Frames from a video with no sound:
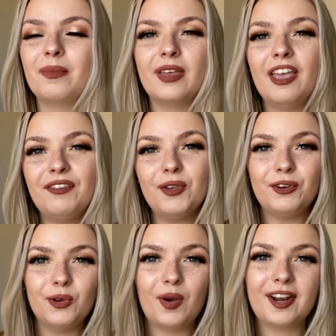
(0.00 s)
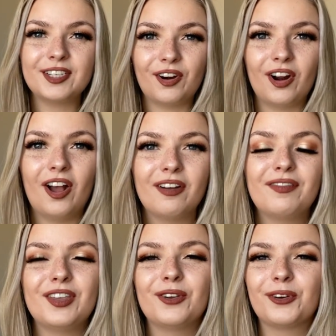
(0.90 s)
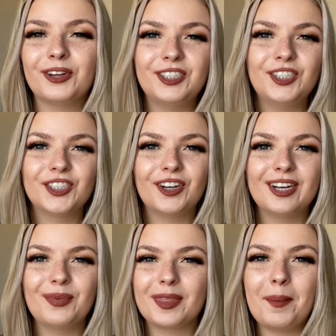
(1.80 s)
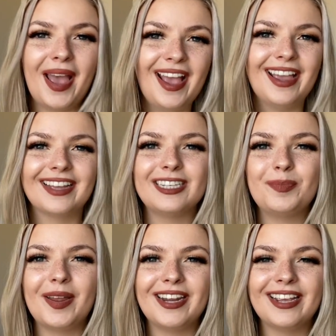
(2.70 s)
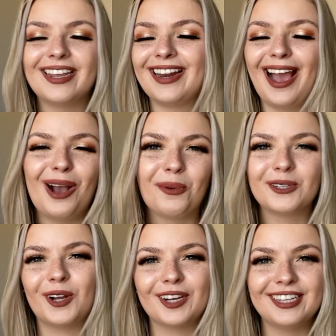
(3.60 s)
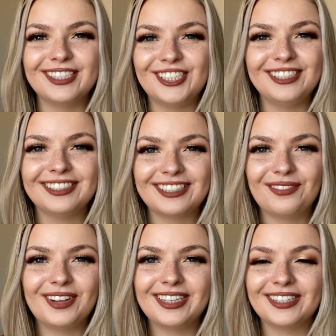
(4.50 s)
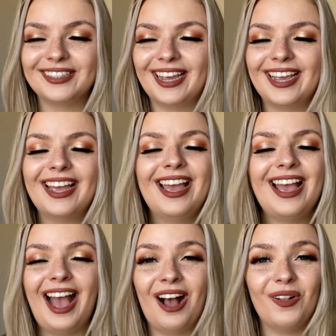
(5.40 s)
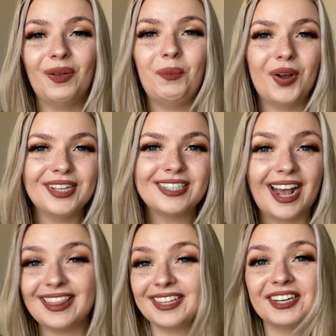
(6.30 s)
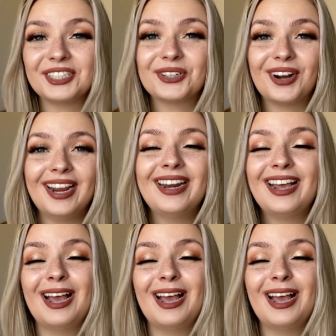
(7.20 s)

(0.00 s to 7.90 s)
If you do want to start off your Christian journey with a bang and spending an hour talking to Jesus every single day all at once, I think that's great.